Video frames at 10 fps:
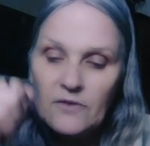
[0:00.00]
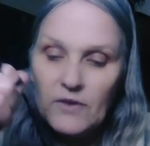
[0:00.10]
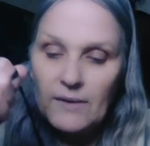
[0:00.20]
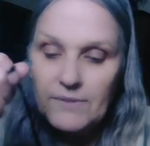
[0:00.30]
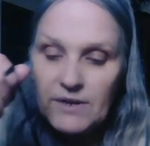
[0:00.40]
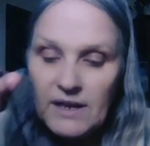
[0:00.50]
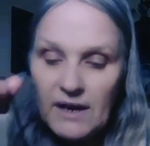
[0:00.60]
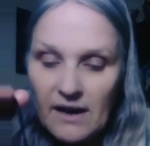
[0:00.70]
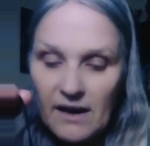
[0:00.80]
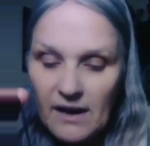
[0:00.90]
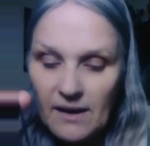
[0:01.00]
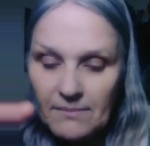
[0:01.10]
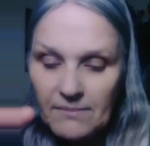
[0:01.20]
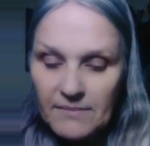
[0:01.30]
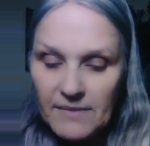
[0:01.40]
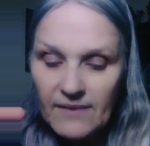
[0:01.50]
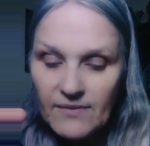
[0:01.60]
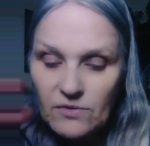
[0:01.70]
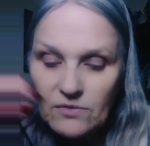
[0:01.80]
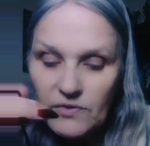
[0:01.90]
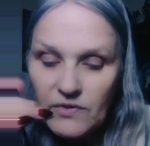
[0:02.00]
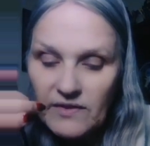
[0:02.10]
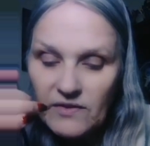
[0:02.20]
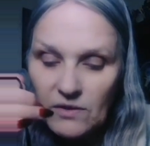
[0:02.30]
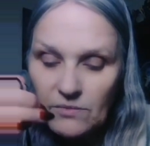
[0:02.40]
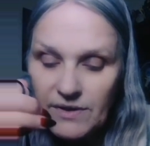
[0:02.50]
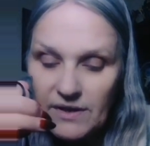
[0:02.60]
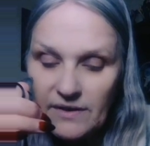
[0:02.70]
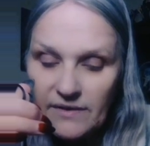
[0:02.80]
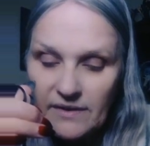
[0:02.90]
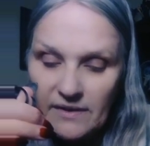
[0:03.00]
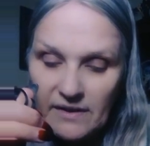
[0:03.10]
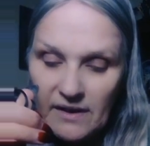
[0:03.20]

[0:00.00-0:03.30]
So I'm gonna, even though Lucy's not with us,